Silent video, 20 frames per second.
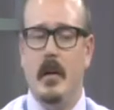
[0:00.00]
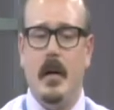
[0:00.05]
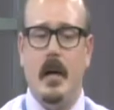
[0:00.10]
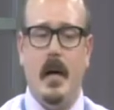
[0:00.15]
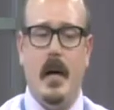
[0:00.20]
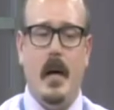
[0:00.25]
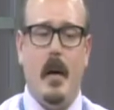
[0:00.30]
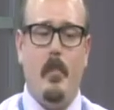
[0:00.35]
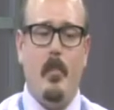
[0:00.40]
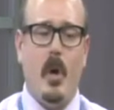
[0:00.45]

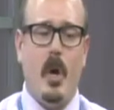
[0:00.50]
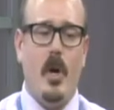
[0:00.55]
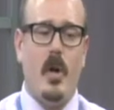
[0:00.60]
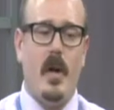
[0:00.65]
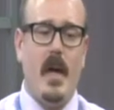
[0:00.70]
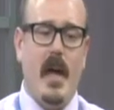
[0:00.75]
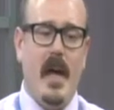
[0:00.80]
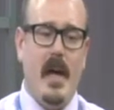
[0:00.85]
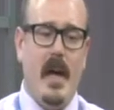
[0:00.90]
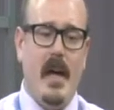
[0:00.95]
Part
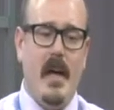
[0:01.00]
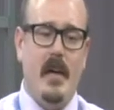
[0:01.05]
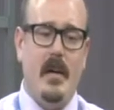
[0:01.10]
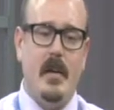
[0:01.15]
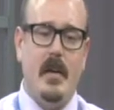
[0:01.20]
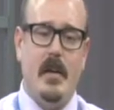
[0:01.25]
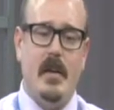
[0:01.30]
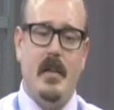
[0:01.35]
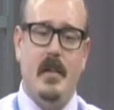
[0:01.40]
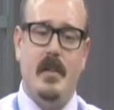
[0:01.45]
A
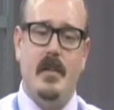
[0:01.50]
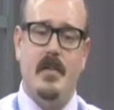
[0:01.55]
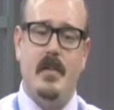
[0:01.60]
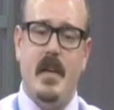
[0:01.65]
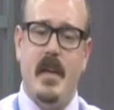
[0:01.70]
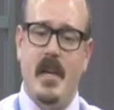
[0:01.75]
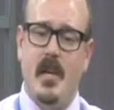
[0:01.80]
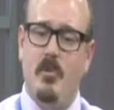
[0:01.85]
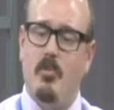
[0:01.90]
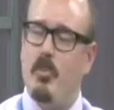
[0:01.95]
is
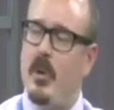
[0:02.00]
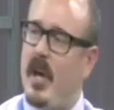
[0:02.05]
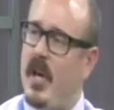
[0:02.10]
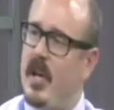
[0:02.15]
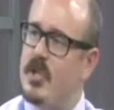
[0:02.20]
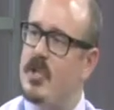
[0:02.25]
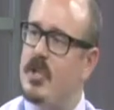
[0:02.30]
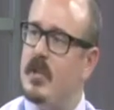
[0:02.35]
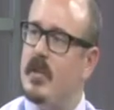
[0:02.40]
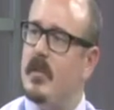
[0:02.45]

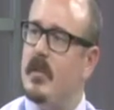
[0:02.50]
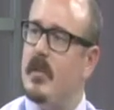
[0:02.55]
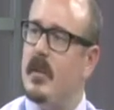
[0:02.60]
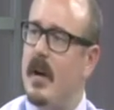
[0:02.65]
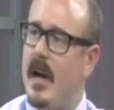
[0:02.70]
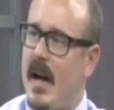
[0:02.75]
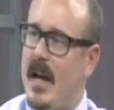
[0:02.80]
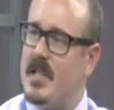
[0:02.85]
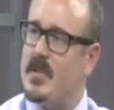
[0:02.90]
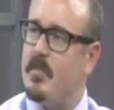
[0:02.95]
inpatient
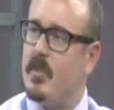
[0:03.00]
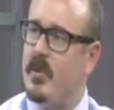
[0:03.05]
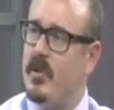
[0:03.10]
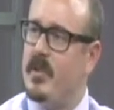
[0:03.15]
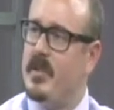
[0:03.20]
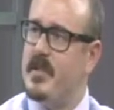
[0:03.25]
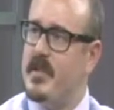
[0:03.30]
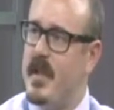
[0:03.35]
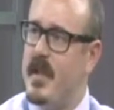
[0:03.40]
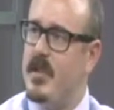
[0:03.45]

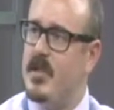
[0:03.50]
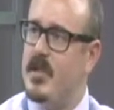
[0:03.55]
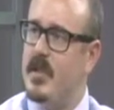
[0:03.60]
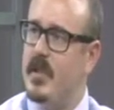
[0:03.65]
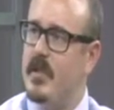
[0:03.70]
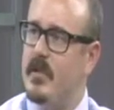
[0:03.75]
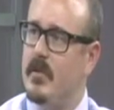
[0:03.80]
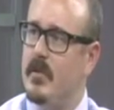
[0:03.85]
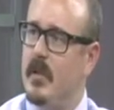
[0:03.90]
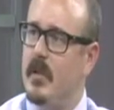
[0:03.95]

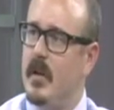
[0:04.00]
hospitalization.